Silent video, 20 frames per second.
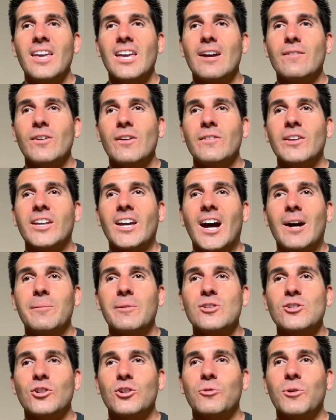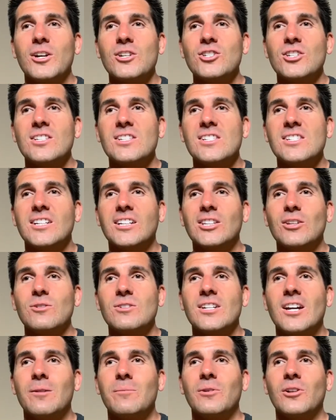If you have any comments or questions, stick those
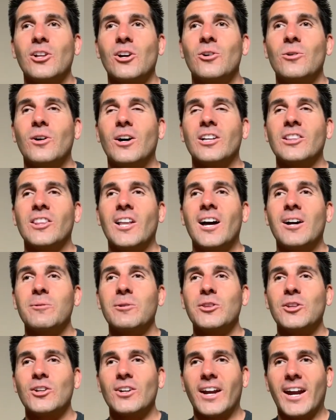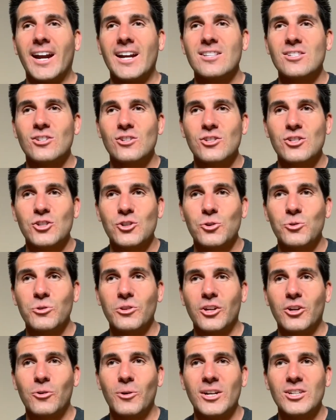down below along with your answers to
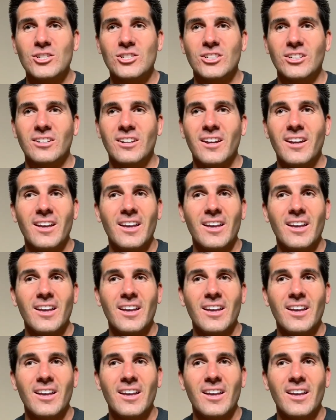the question.